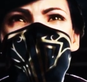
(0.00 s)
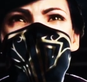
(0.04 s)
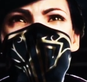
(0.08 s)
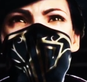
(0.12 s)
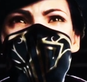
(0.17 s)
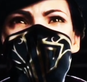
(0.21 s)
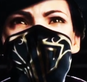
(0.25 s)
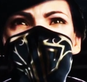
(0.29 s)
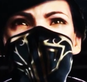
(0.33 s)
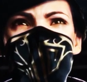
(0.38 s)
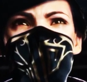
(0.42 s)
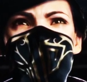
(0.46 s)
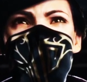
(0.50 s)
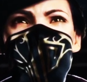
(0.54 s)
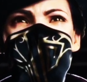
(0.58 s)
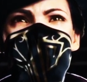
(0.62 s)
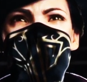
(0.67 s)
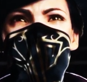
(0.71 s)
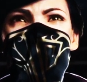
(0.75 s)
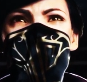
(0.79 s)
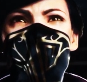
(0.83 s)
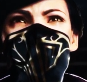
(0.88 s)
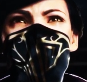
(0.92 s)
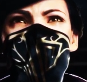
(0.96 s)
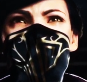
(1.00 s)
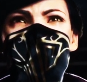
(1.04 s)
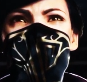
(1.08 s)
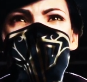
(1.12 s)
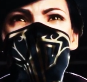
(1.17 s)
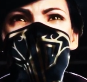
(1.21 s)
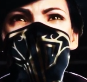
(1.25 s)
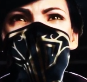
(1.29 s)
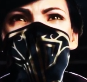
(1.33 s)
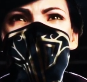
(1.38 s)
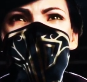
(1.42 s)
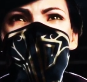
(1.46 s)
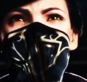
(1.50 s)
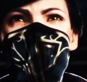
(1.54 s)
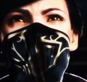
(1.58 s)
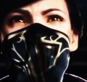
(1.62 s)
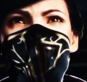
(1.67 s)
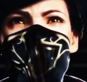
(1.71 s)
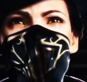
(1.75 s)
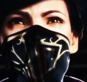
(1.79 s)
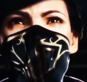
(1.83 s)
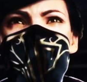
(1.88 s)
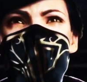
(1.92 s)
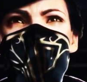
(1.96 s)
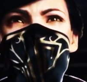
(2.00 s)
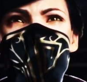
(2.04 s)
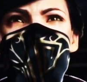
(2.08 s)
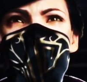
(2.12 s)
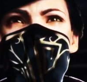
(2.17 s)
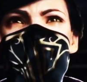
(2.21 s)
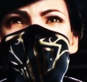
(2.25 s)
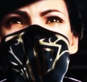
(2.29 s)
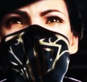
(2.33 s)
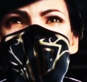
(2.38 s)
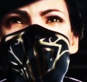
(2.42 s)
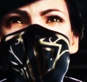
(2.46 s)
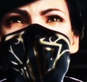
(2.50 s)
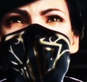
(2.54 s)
presentation so far was